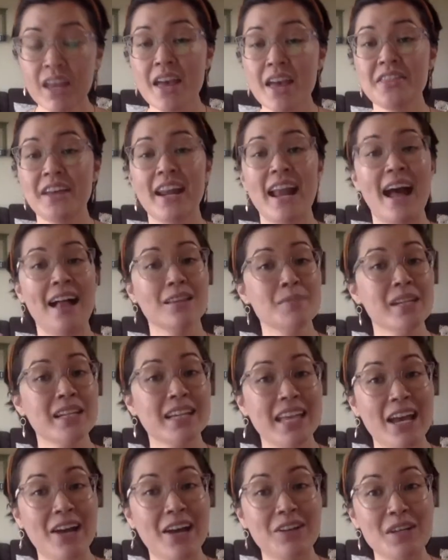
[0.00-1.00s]
That Alameda
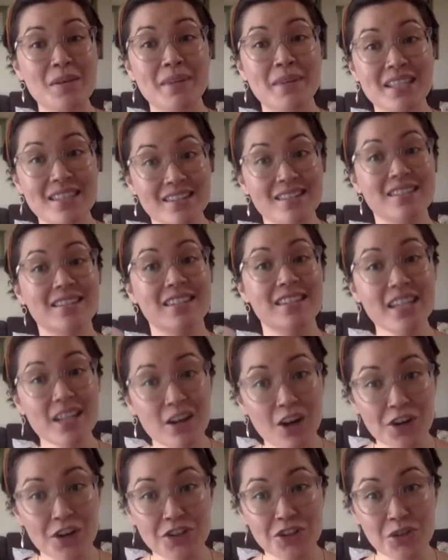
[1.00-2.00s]
County must
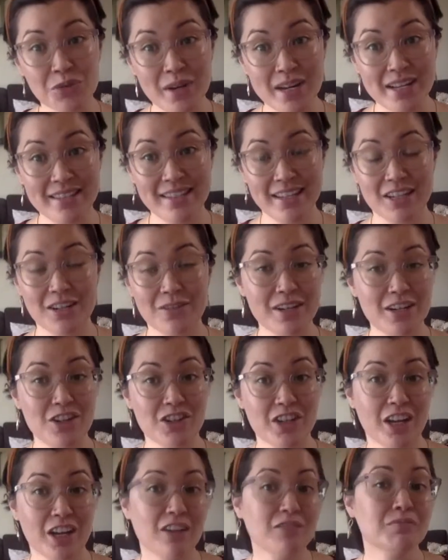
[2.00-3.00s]
decarcerate Santa Rita
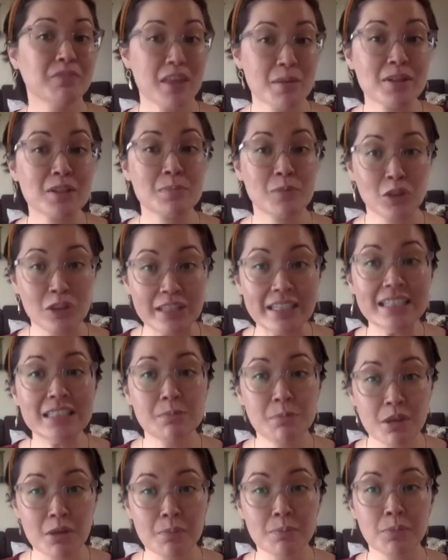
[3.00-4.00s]
Jail. They must release
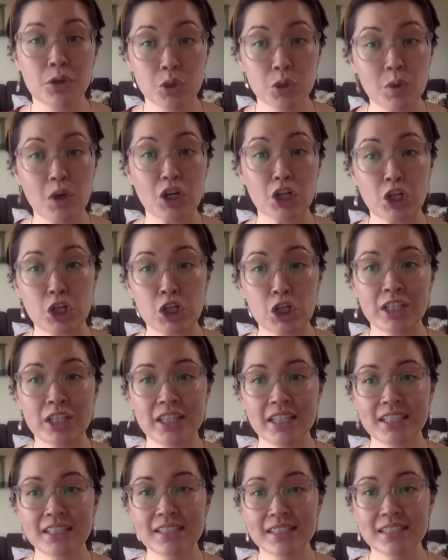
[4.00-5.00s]
people who are
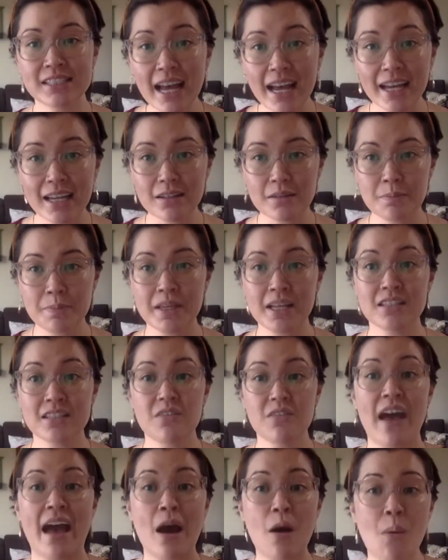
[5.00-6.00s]
currently inside because
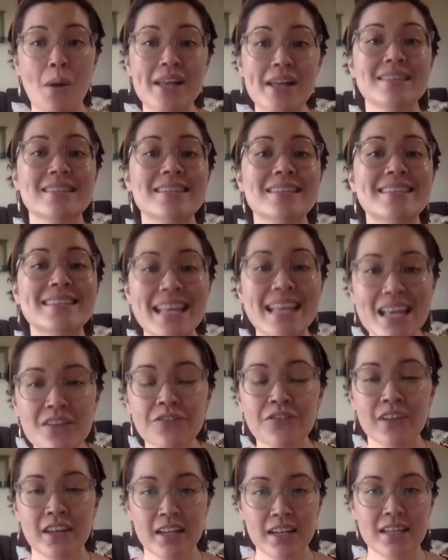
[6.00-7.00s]
of how
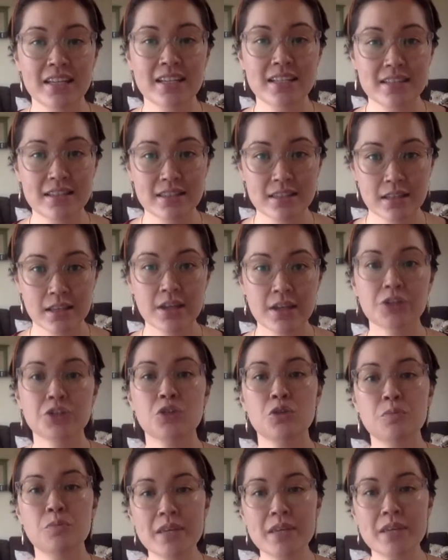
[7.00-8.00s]
unsafe it is
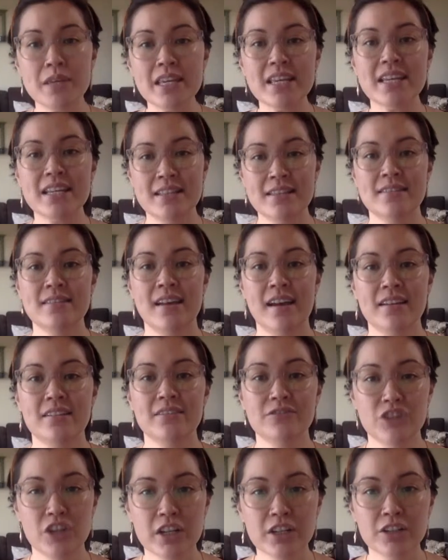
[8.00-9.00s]
to be inside of
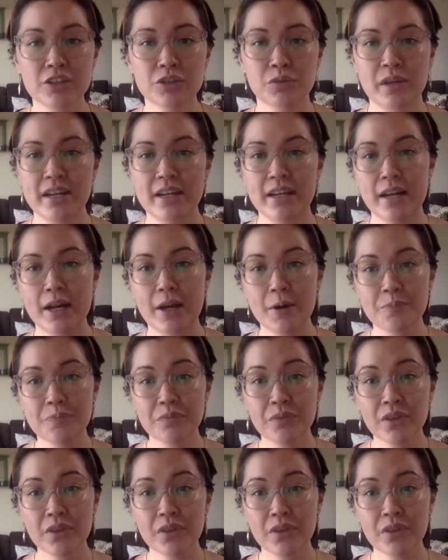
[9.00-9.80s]
jails right now.